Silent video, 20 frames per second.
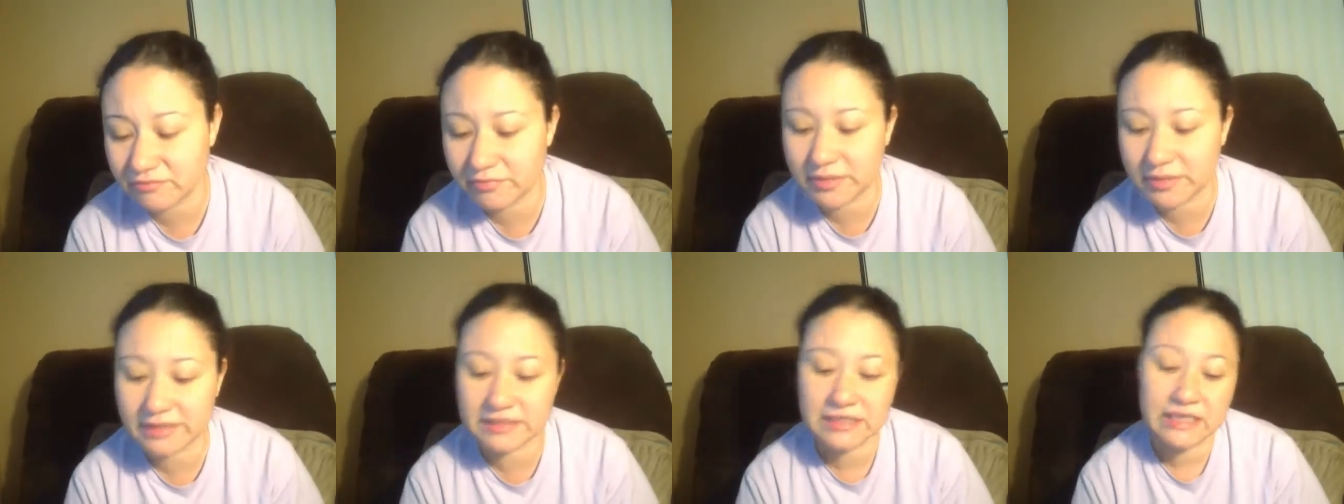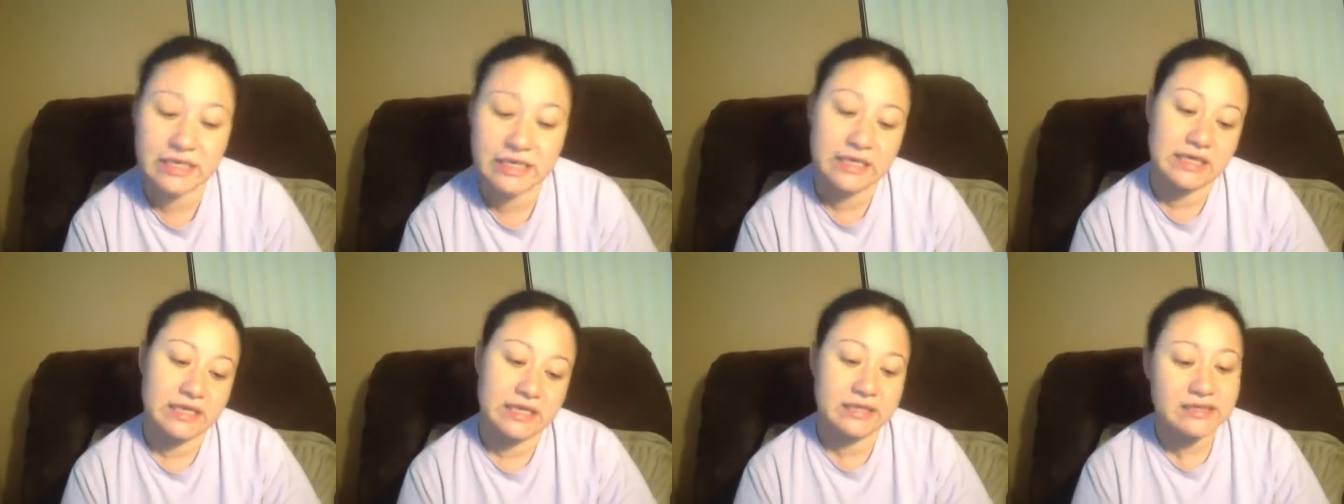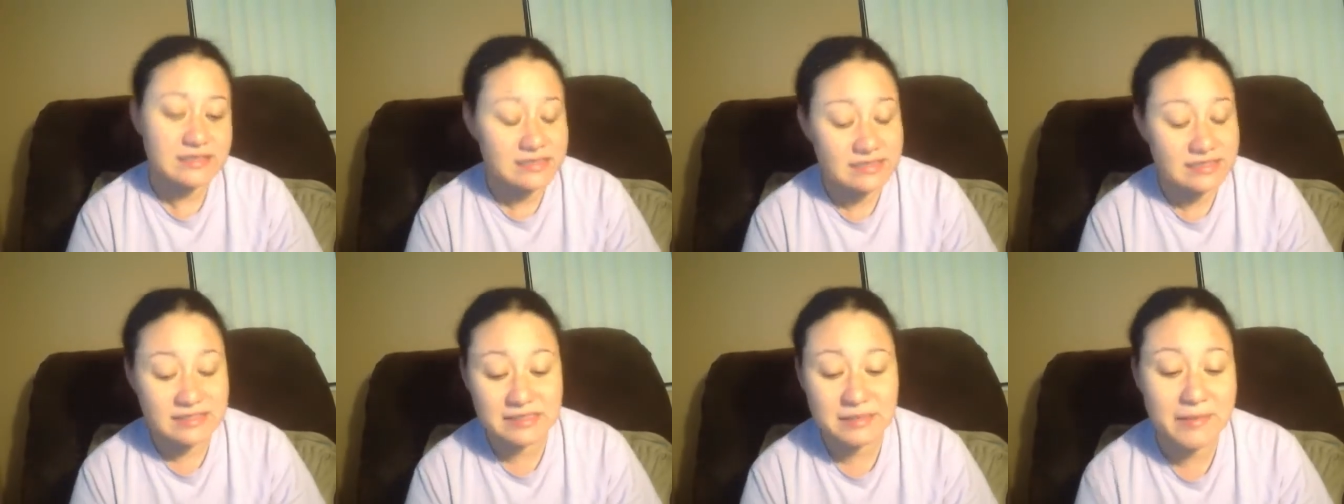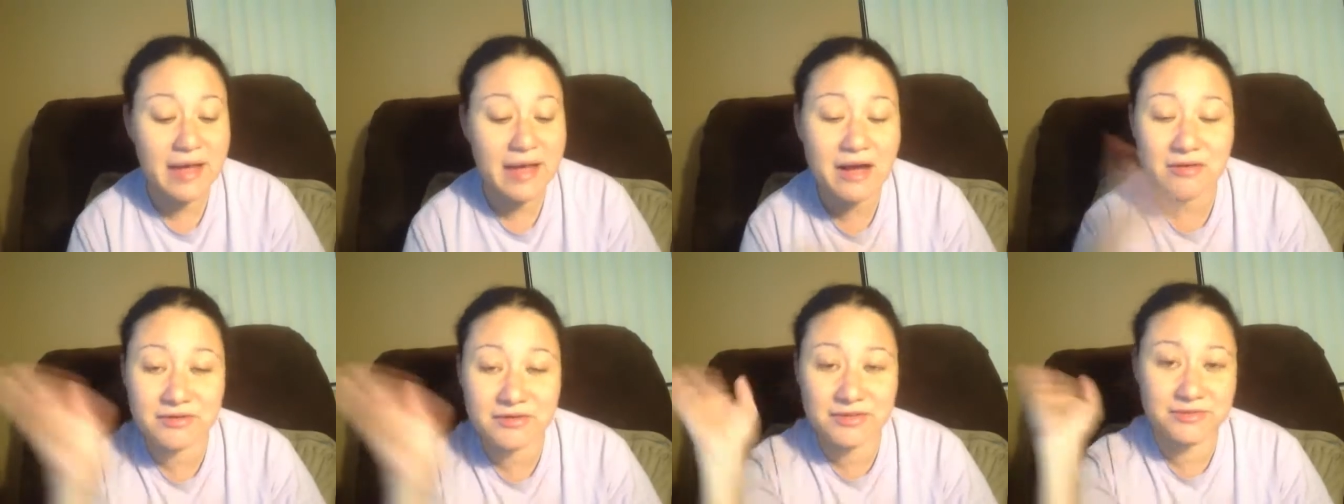But this isn't
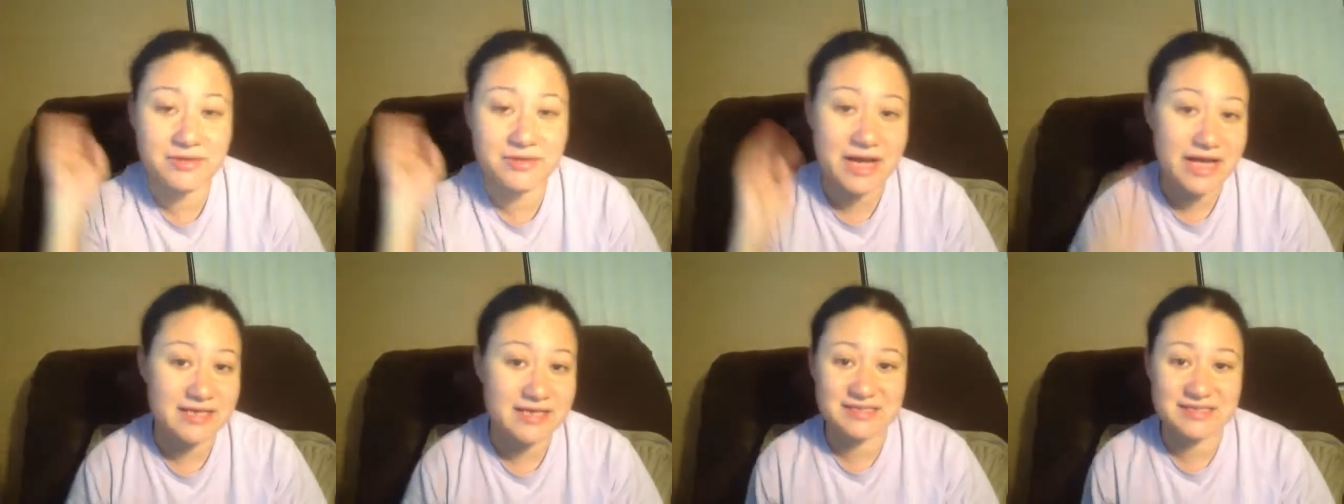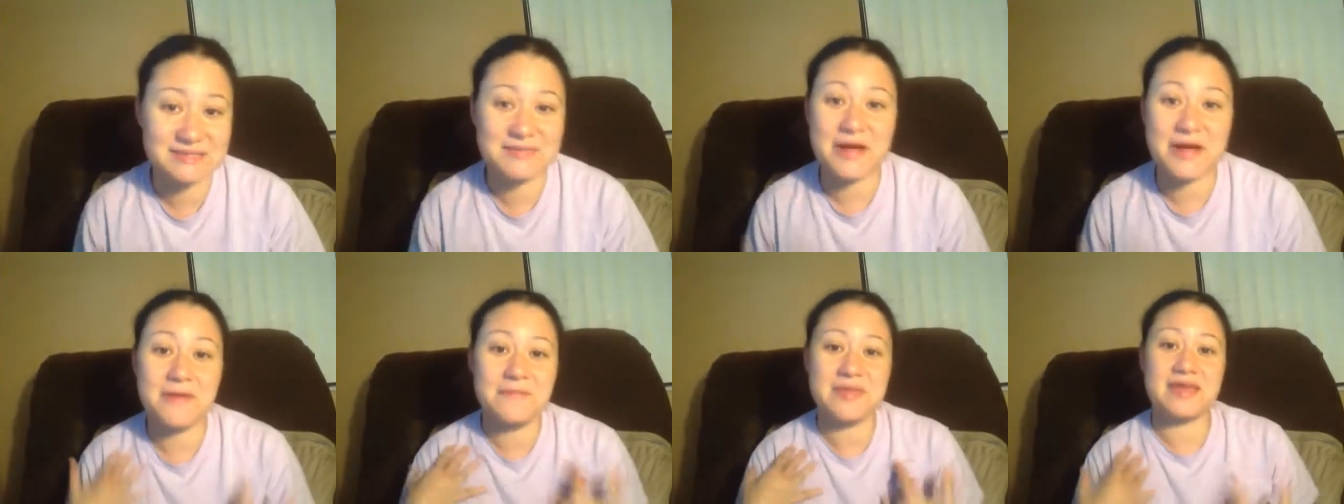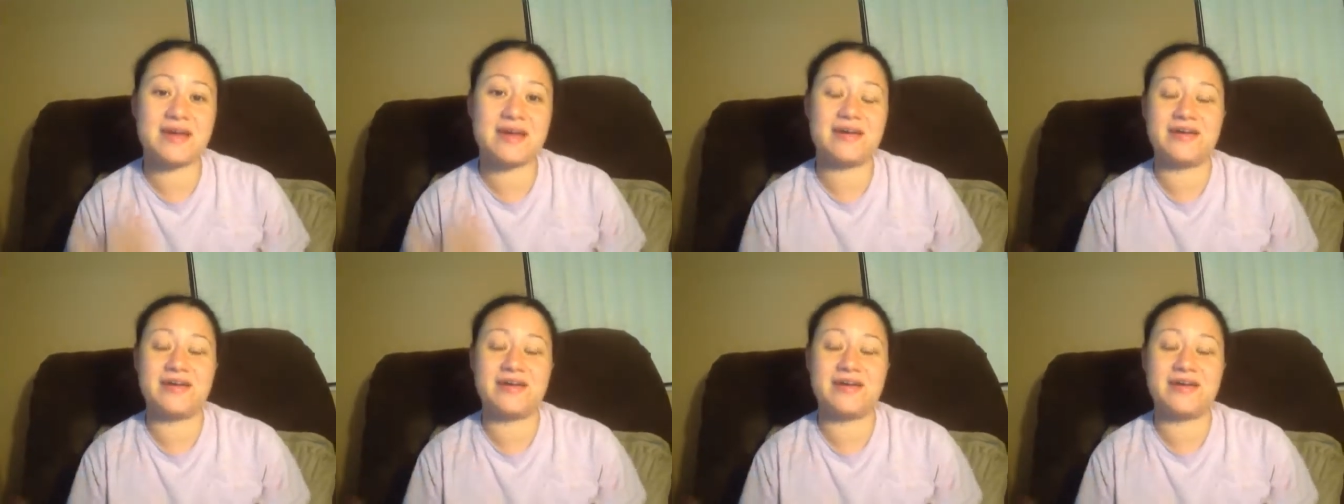about you guys. It's about me.